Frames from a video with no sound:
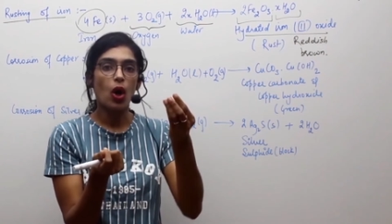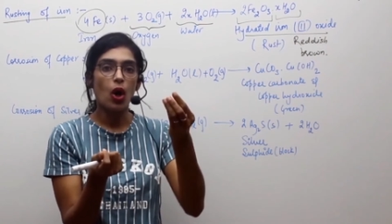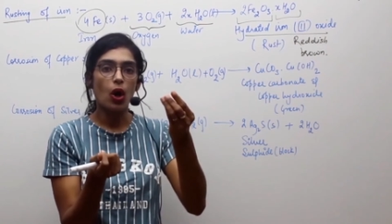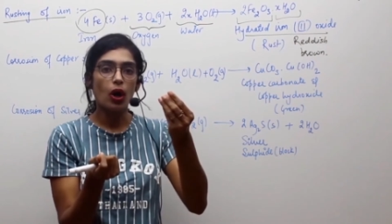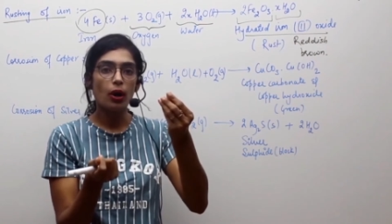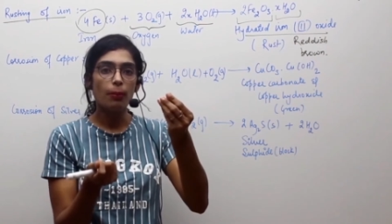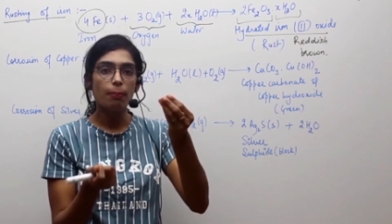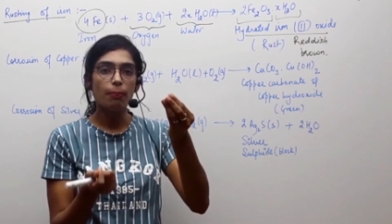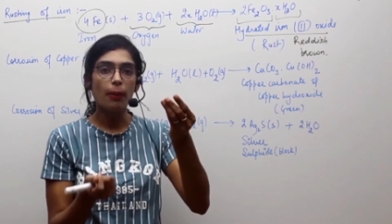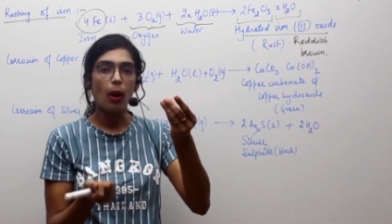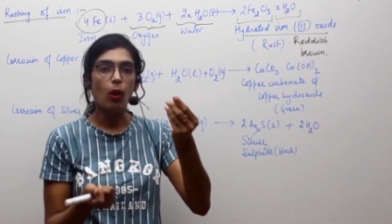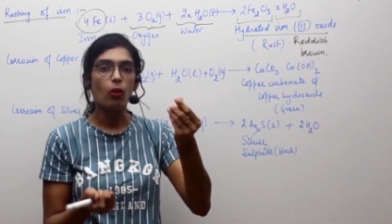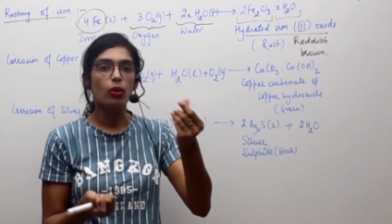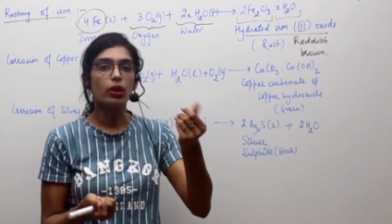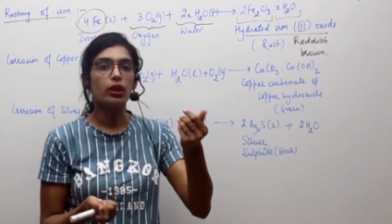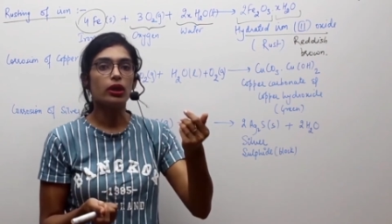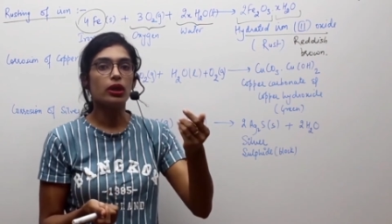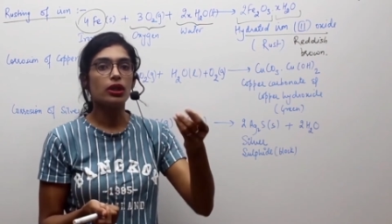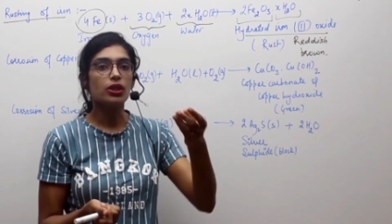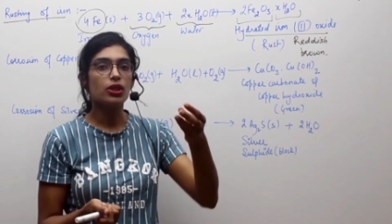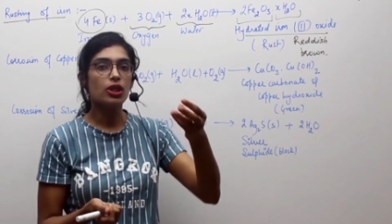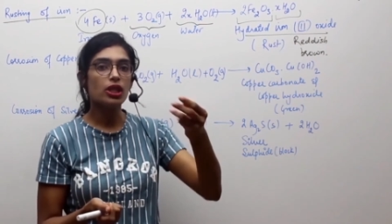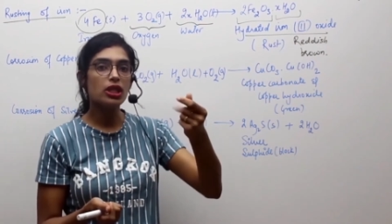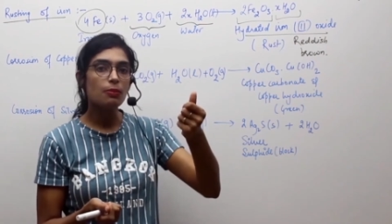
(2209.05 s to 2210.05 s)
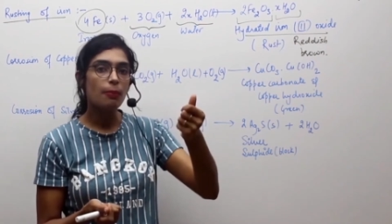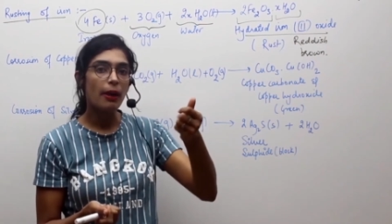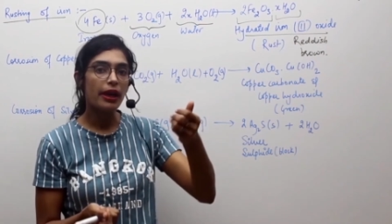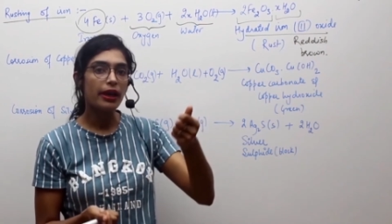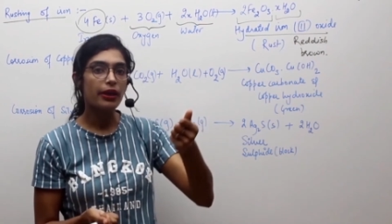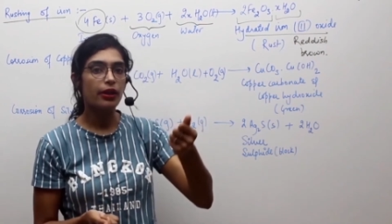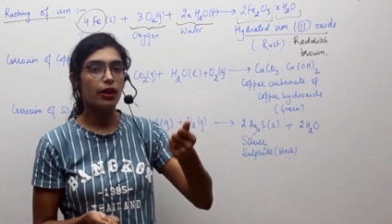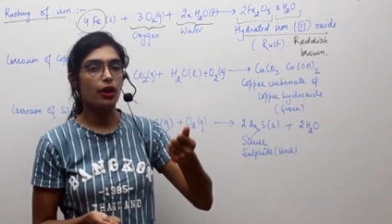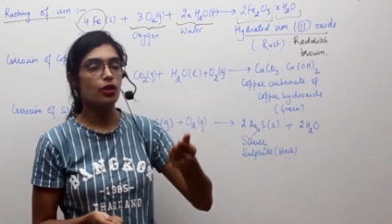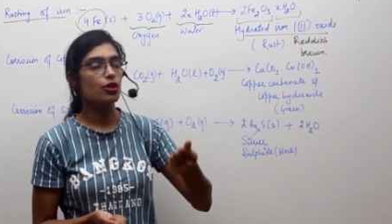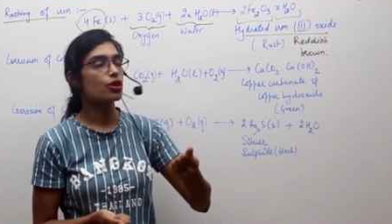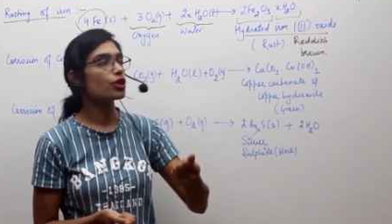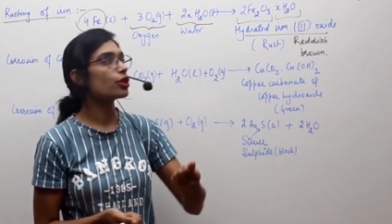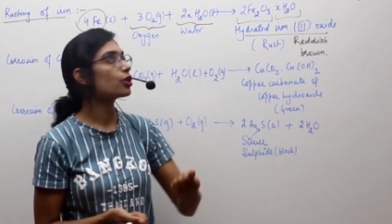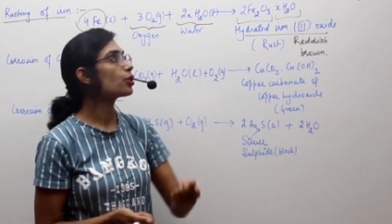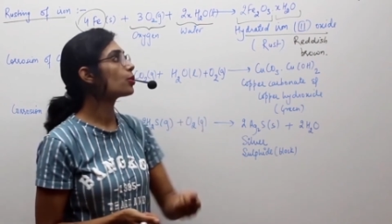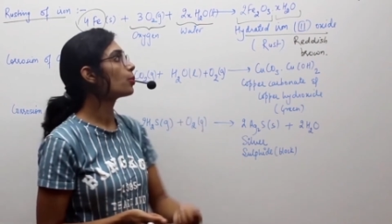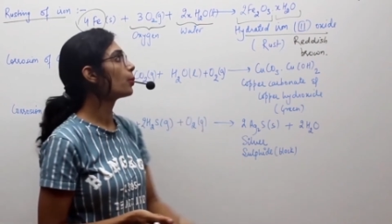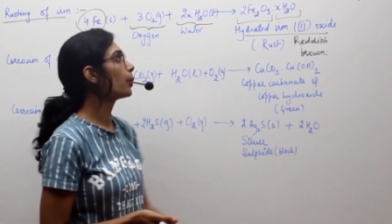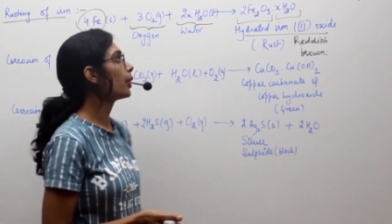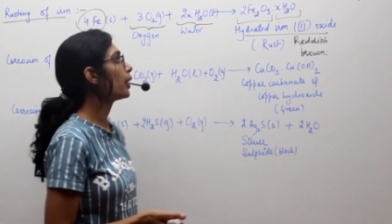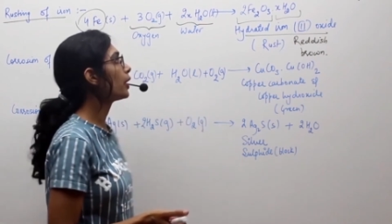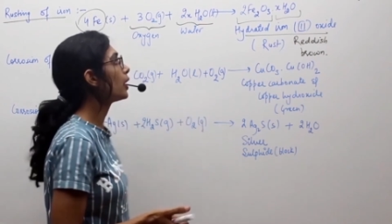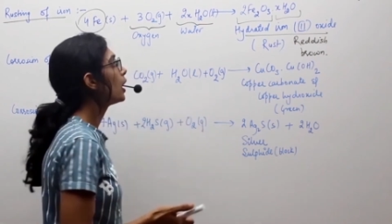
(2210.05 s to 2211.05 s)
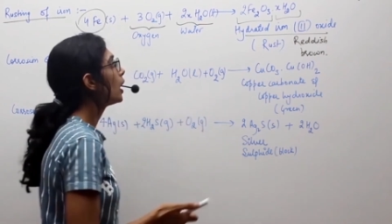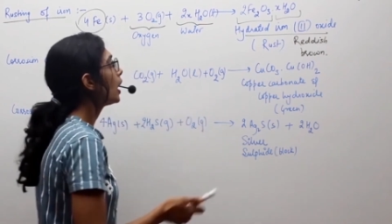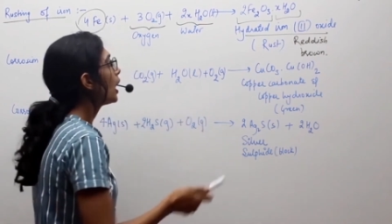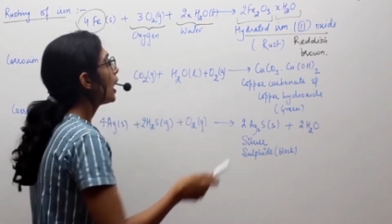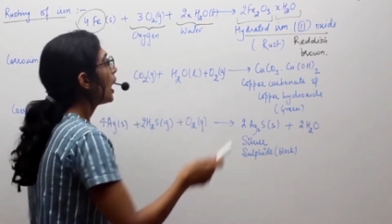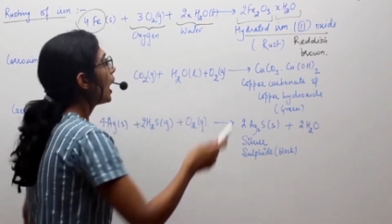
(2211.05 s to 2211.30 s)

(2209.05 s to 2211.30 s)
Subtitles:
or powder just by crushing to it.